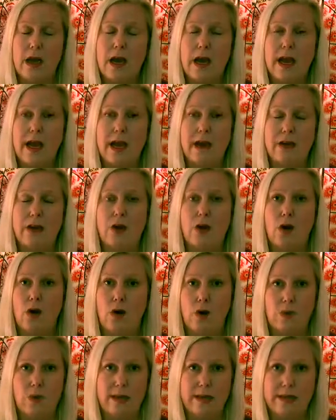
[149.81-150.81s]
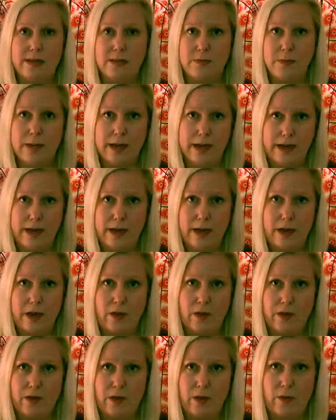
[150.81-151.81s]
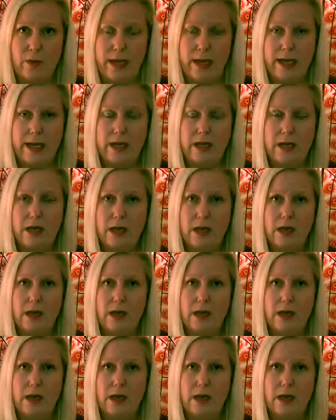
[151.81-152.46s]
I hadn't always been at a healthy weight.